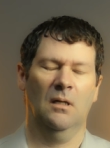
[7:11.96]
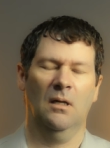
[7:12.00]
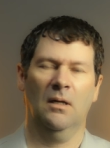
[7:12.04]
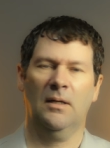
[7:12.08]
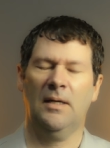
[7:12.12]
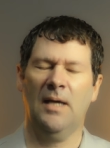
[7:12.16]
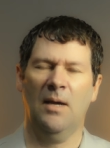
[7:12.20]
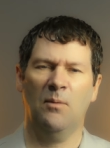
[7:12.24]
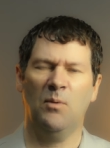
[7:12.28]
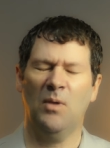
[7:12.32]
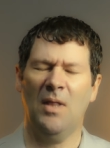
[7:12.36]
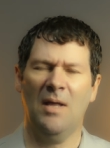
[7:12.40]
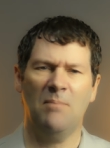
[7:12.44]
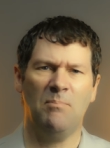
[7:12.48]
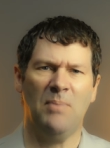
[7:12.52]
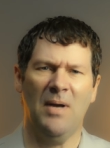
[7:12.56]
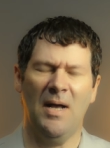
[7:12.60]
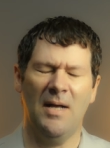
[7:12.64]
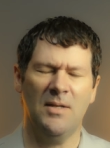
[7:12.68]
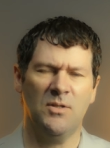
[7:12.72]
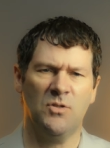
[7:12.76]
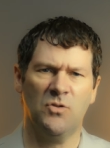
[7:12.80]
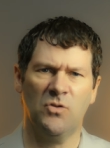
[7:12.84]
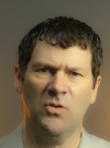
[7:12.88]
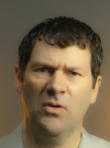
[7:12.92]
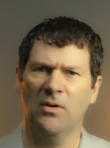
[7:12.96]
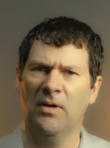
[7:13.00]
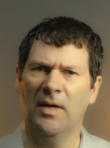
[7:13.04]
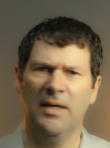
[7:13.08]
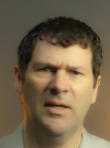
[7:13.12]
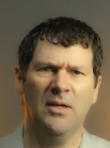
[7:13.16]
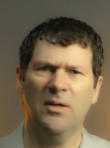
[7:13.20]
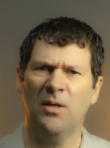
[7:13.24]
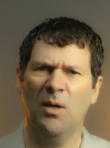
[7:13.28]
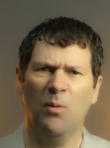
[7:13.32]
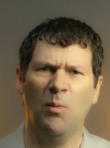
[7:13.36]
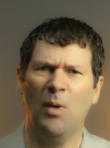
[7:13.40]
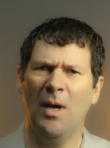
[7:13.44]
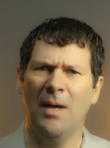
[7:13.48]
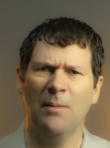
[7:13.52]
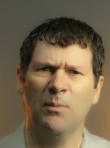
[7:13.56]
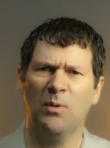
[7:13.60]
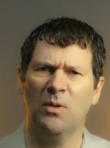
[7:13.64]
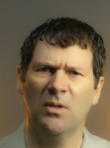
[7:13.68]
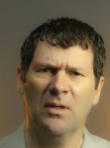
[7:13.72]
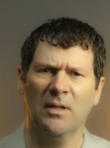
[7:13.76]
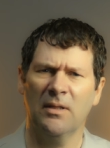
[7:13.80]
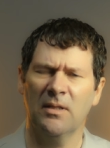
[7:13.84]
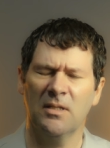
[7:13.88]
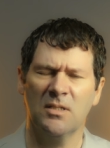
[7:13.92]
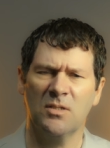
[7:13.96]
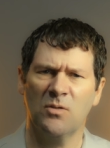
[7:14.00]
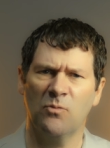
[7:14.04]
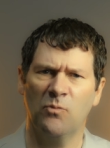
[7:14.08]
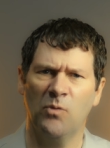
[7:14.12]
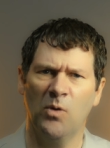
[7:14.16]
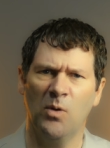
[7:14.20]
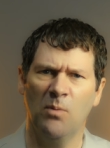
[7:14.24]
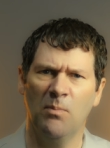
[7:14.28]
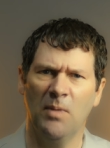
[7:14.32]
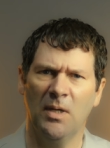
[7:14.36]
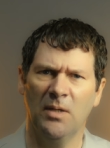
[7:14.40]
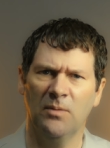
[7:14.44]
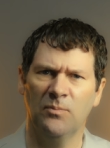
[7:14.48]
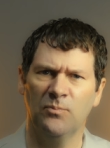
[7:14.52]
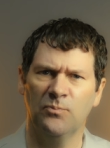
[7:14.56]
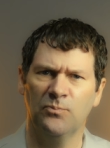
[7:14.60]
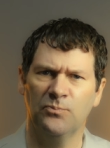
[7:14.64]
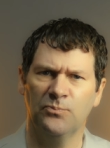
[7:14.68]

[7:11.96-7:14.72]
Okay, well, that part's true. I don't know why I'm calling this a rumor.